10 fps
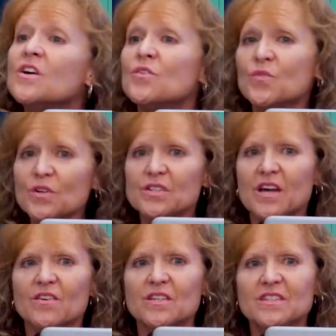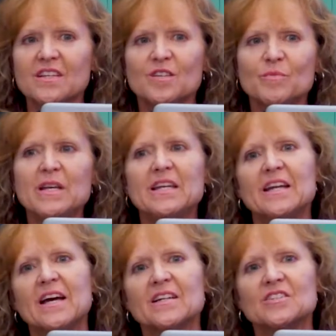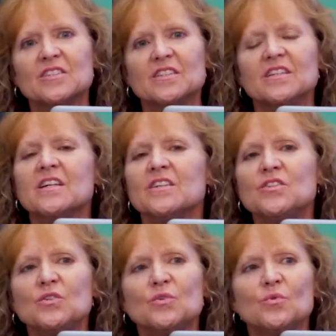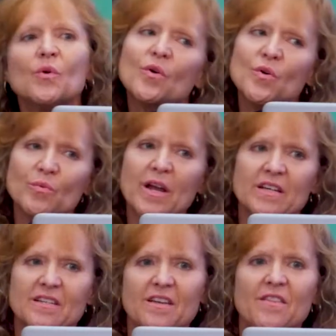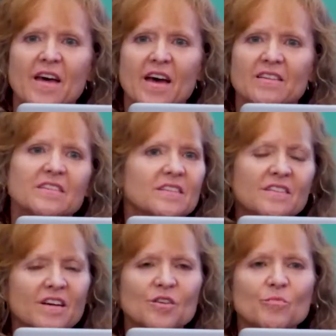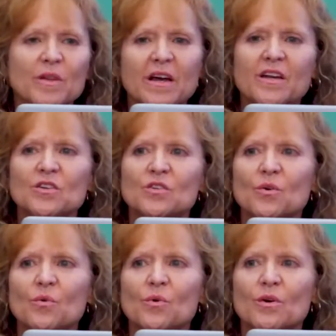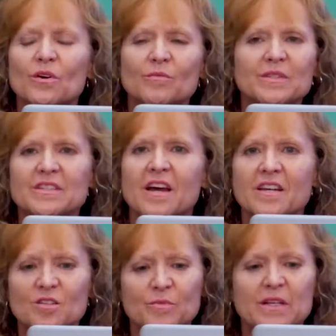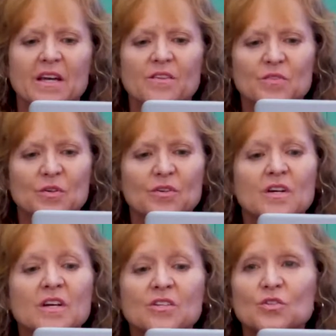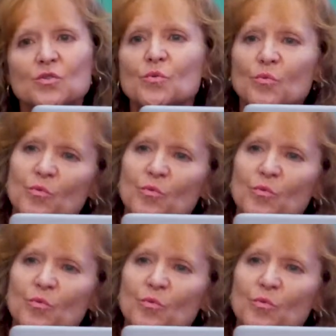Forescout can take immediate action to correct that non-compliant or misguided behavior, to